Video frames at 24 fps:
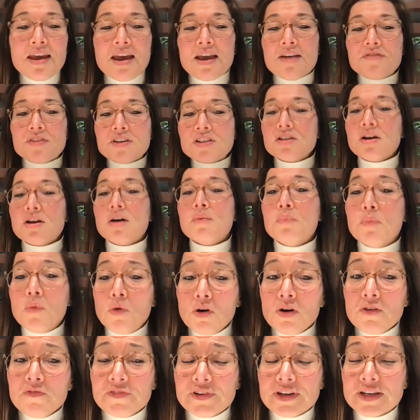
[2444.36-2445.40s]
if it's not
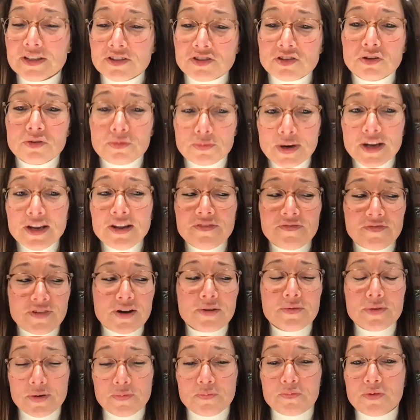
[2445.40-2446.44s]
morphing, it's already
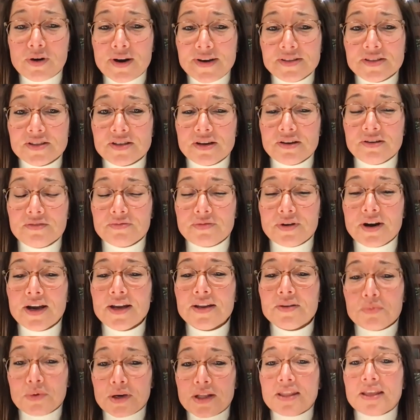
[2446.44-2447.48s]
very impressive,
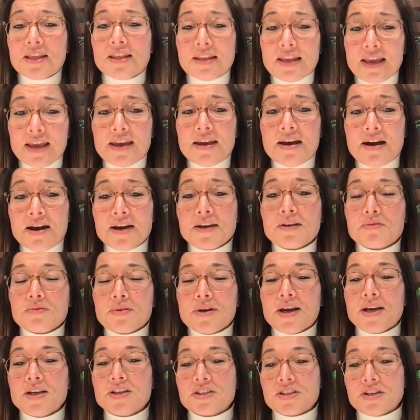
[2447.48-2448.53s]
right? Within yeah. A I
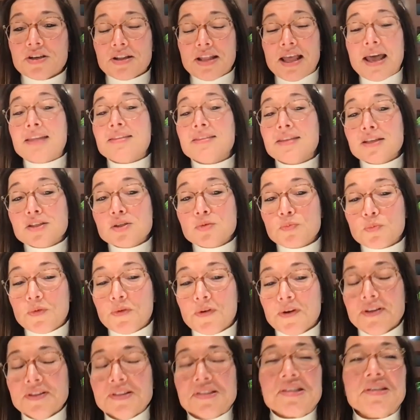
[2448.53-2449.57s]
creation at this
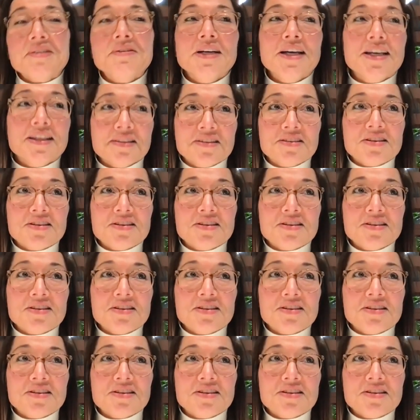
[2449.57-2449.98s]
point in